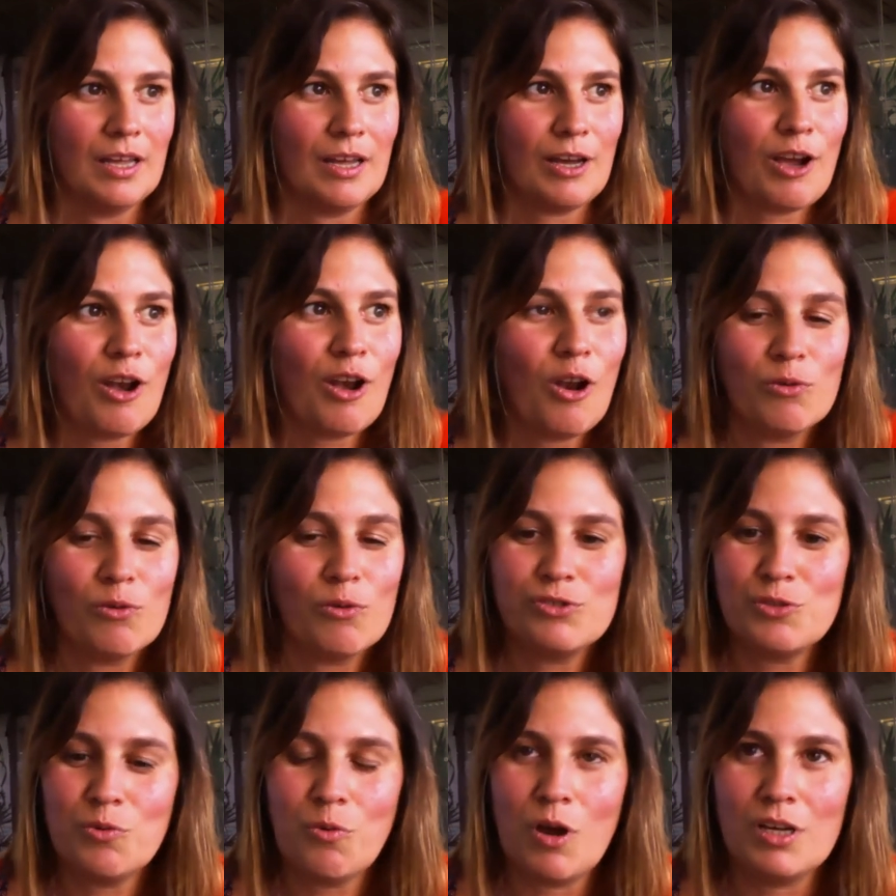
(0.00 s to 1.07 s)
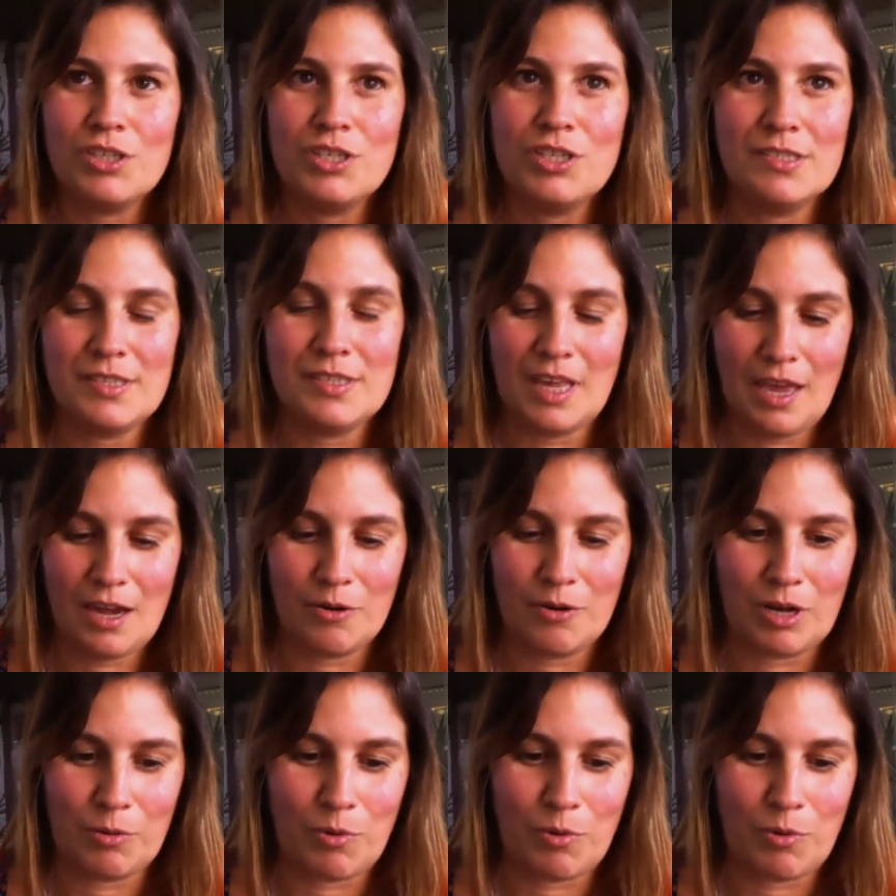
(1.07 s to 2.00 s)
close to what this area,